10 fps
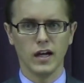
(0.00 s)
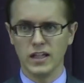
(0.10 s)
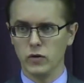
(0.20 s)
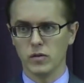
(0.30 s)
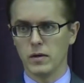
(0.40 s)

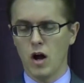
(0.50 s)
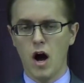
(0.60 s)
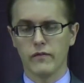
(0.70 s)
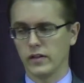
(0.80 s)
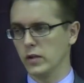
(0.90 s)
And he would have been
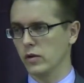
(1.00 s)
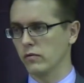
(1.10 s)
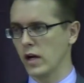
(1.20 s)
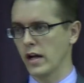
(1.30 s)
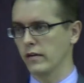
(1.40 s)
off, and he would
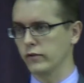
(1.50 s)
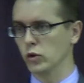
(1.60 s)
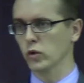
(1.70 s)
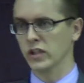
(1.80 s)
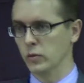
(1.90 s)
have ran out of
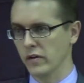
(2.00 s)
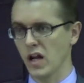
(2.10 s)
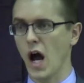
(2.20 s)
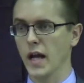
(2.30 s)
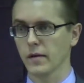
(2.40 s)
fuel, and he would
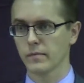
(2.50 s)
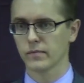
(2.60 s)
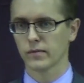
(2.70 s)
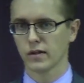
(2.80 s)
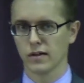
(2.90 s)
have died.
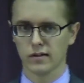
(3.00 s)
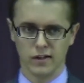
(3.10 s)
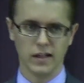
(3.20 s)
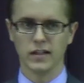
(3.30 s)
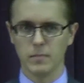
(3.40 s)

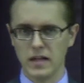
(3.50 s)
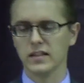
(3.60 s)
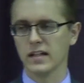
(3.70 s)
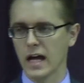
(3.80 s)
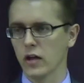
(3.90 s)
And he
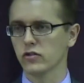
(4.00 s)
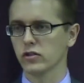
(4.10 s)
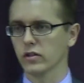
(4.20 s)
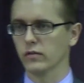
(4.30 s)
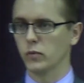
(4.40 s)
made the
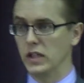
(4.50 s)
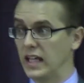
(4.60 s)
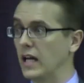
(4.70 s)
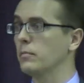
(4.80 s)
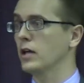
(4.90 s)
analogy of, we
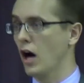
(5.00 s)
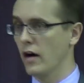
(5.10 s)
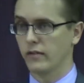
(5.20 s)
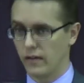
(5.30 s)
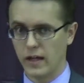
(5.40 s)
can't be
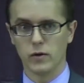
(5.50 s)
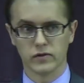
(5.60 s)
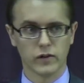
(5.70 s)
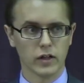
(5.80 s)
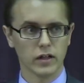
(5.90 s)
off. And I thought it
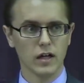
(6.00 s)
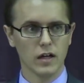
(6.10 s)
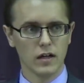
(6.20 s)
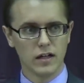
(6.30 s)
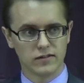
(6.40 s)
was very,
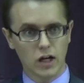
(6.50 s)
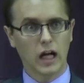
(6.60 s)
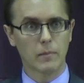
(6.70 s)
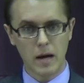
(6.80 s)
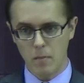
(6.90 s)
it
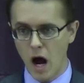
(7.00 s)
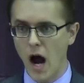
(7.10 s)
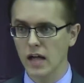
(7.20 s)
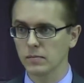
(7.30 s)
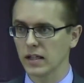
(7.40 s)
stuck in my
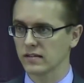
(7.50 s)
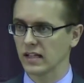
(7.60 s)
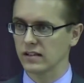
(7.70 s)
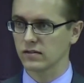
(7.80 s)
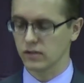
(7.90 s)
mind, because
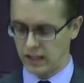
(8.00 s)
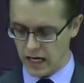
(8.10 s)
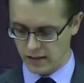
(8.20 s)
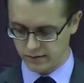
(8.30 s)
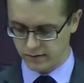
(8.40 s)
that's the
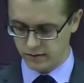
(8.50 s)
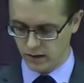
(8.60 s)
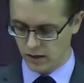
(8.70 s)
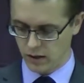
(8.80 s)
case.